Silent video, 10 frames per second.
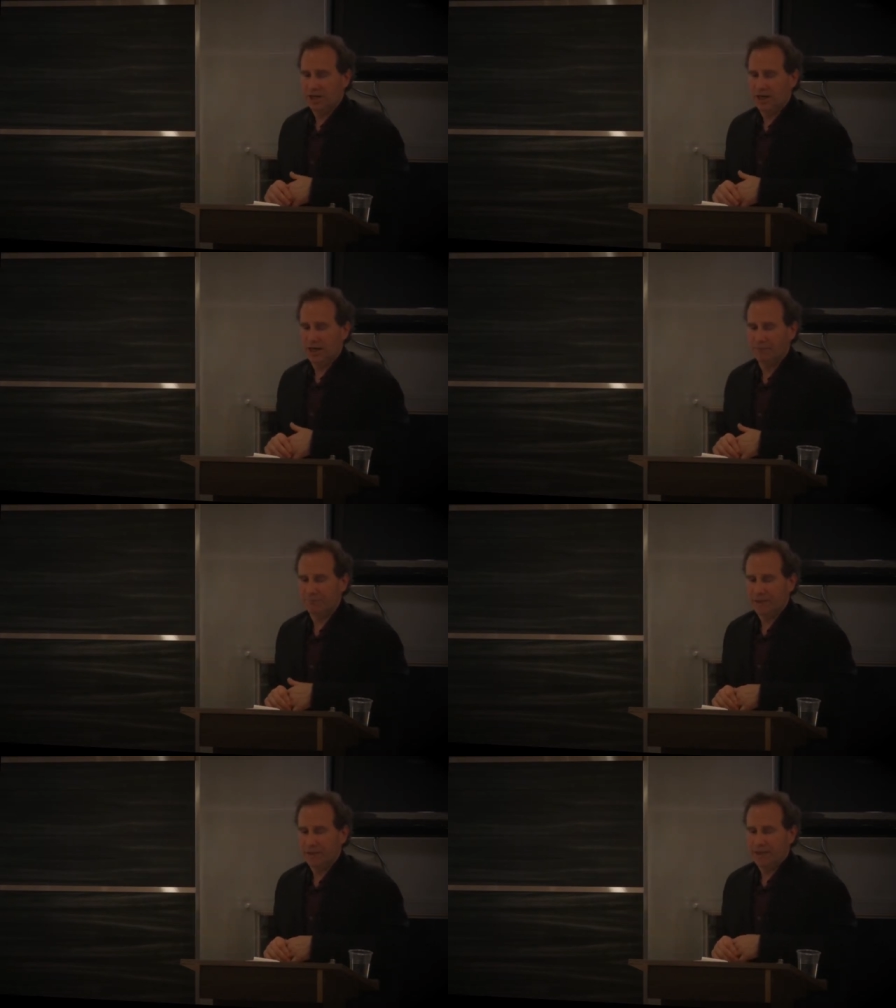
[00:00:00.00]

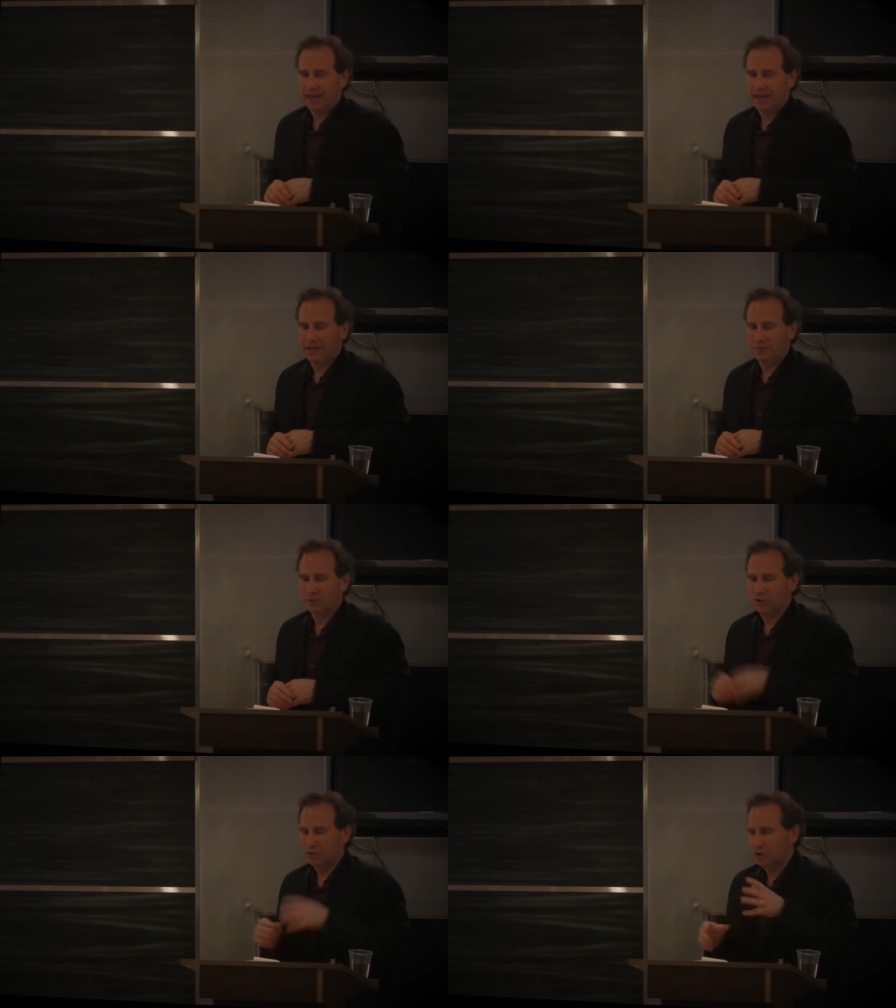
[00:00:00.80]
Um, and
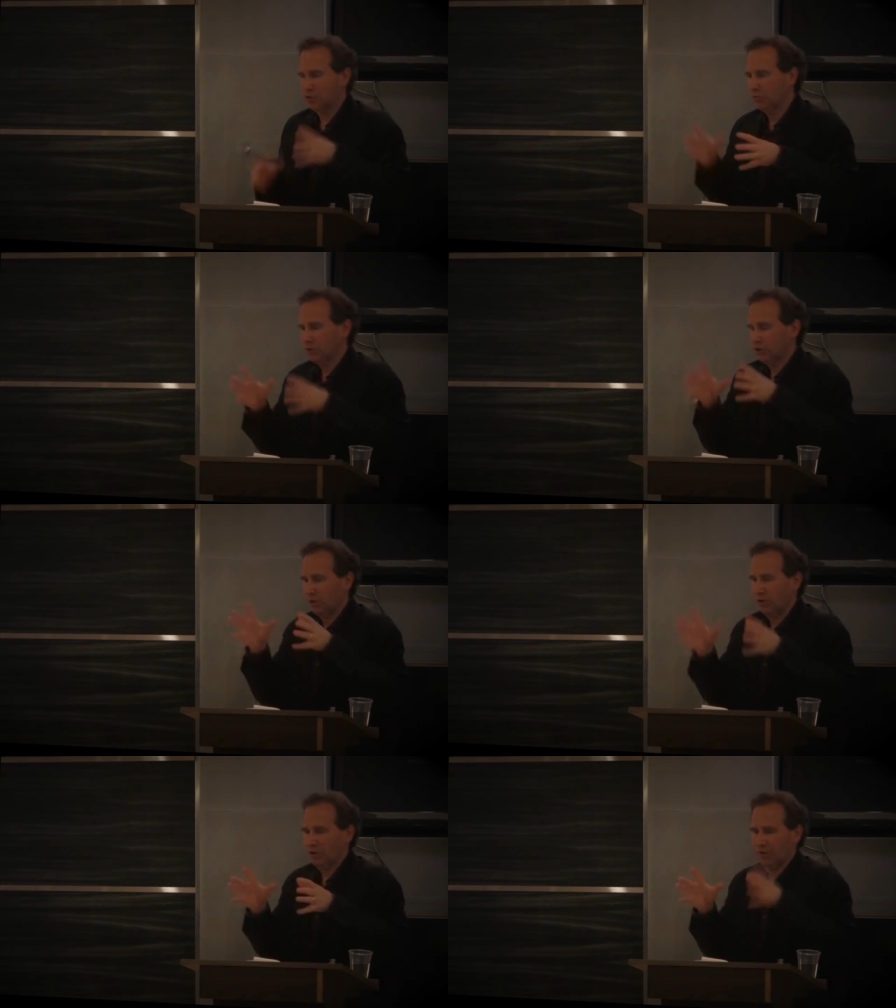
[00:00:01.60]
when you do, when you
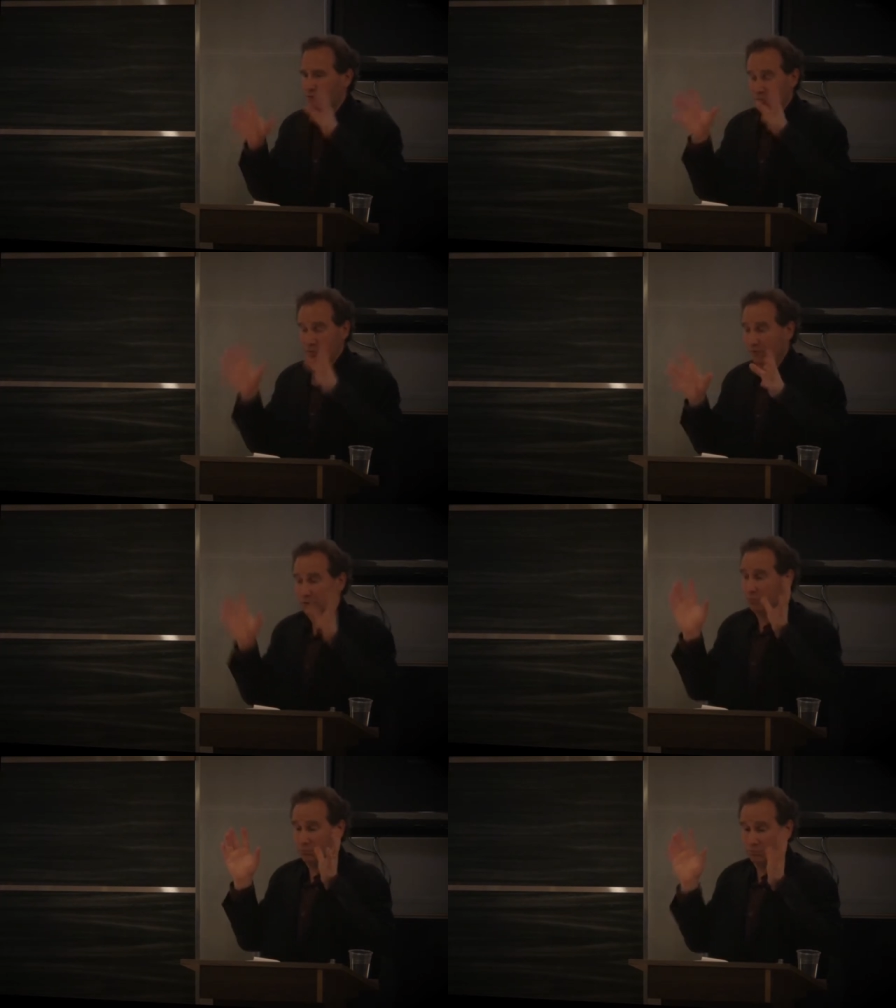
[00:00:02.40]
go on, if you, if
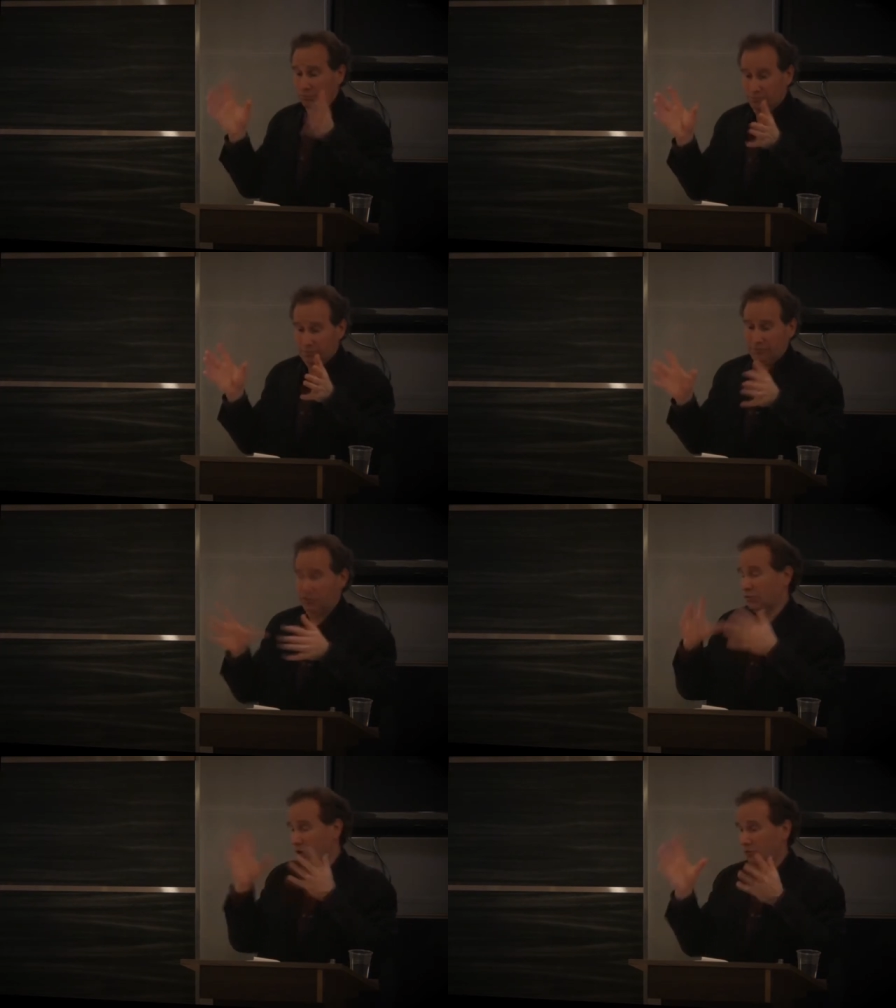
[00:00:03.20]
you,
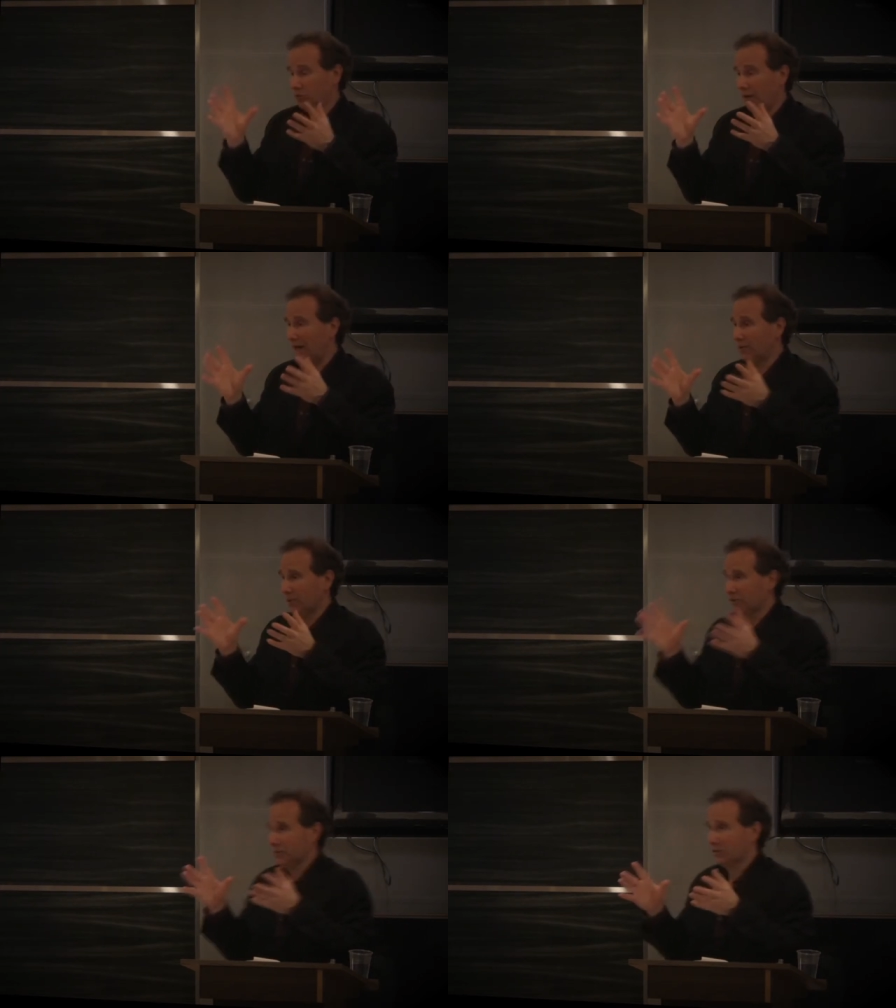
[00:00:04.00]
if you don't know how to
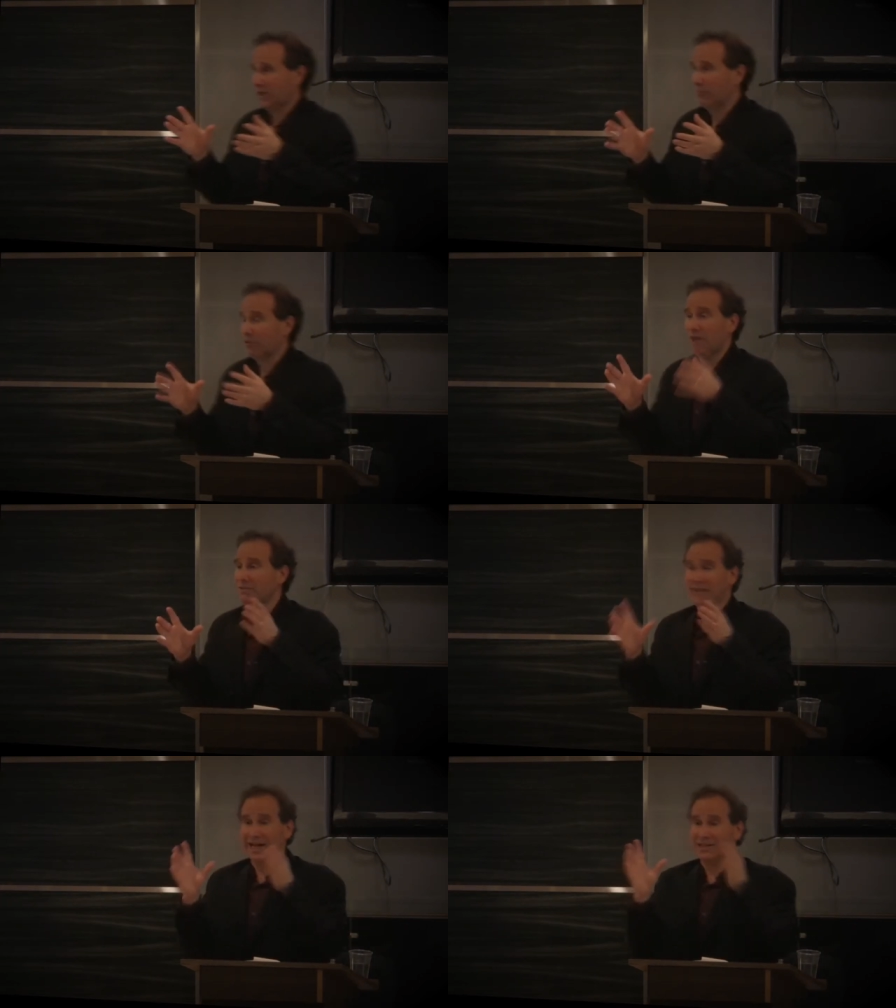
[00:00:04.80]
register with the Copyright
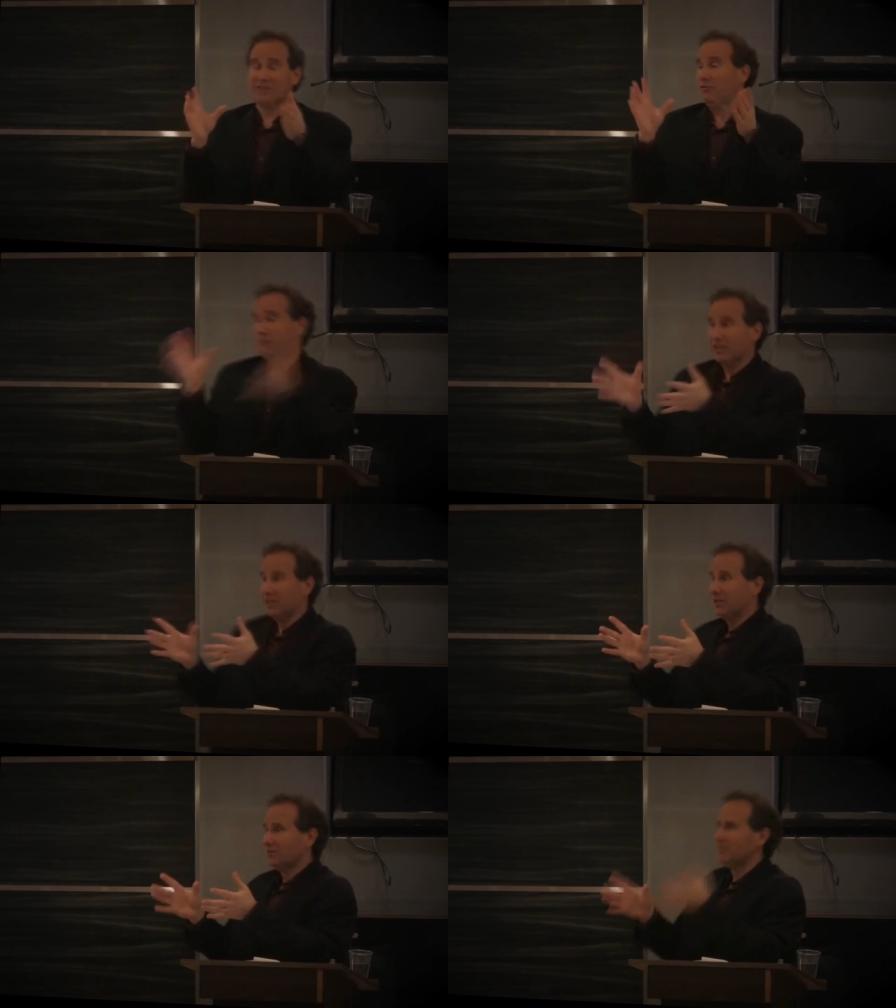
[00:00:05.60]
Office, I actually have a
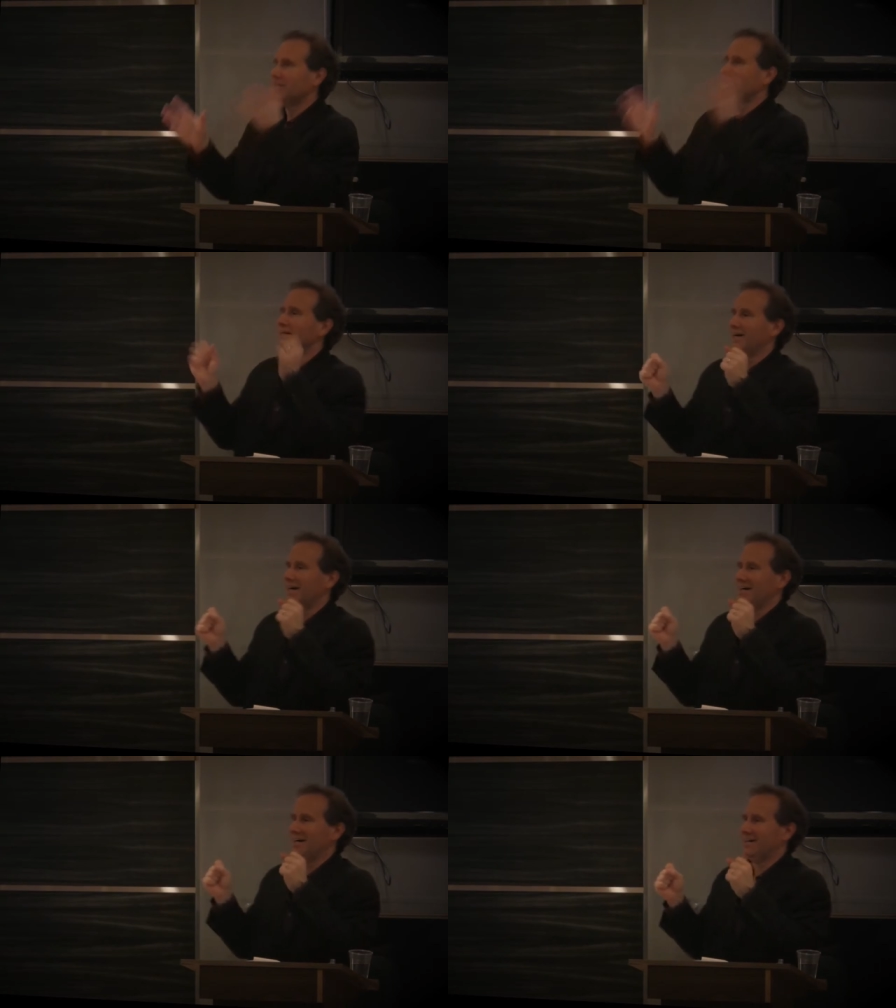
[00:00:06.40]
video
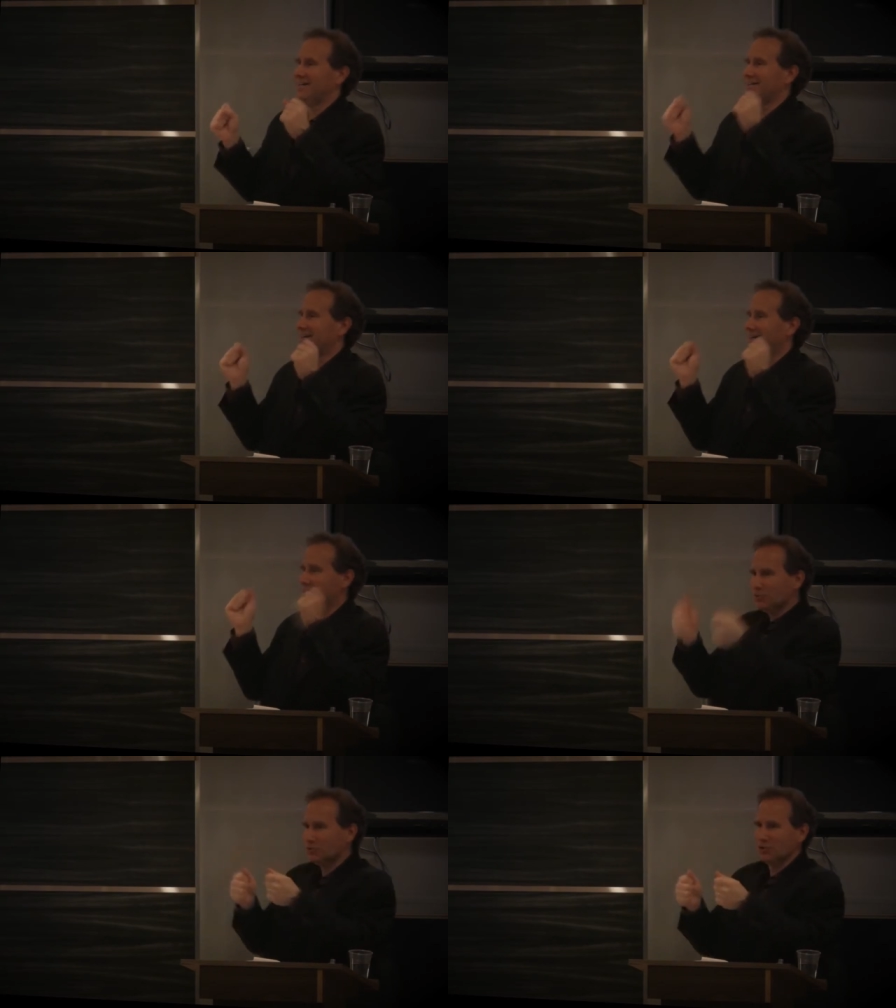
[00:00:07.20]
uh,
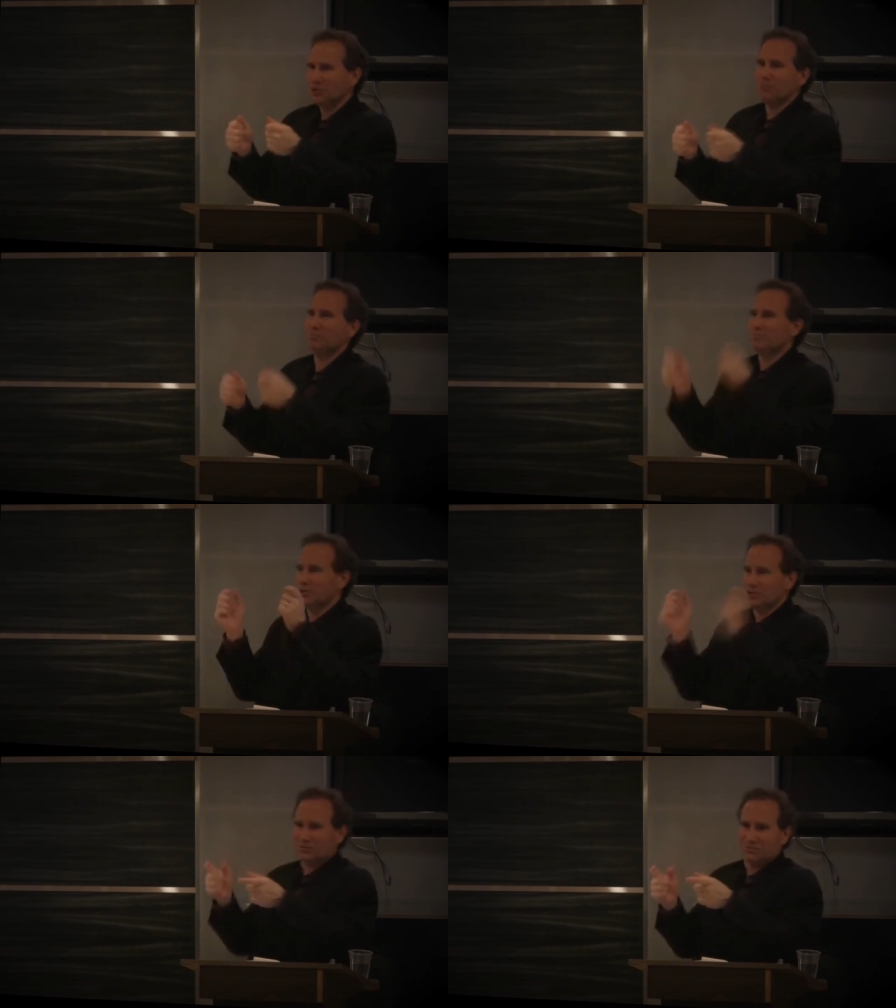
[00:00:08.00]
on YouTube.
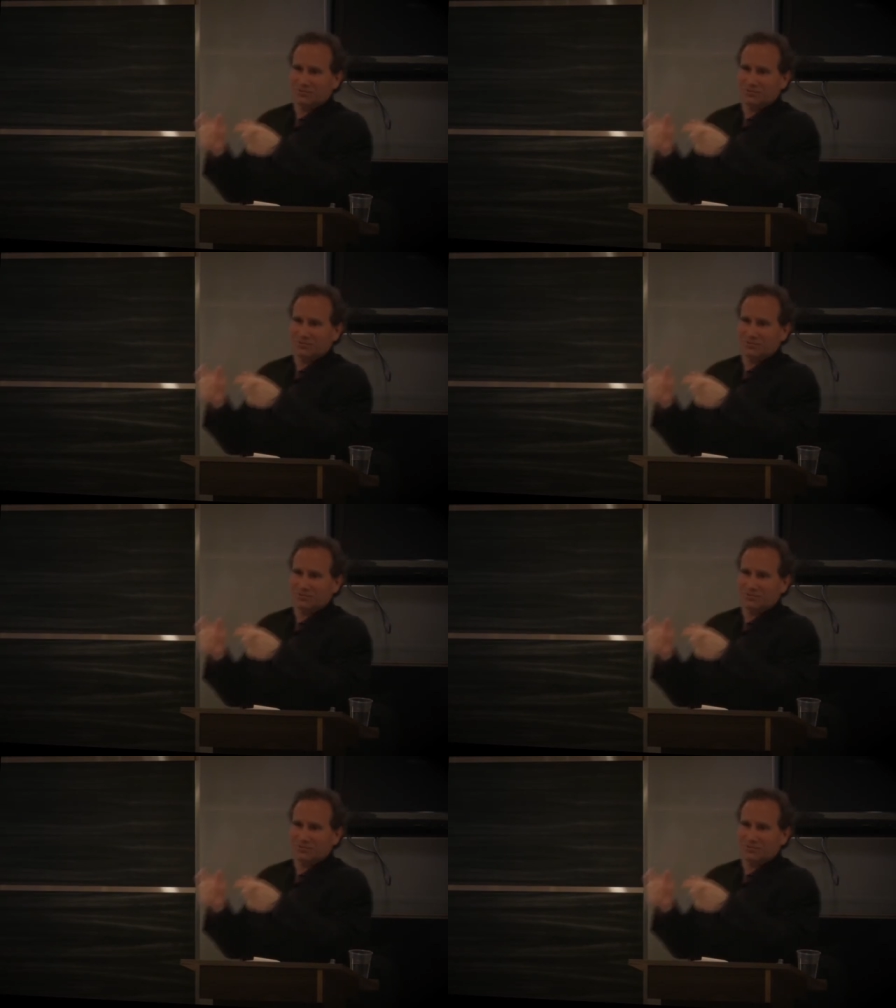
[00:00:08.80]
Just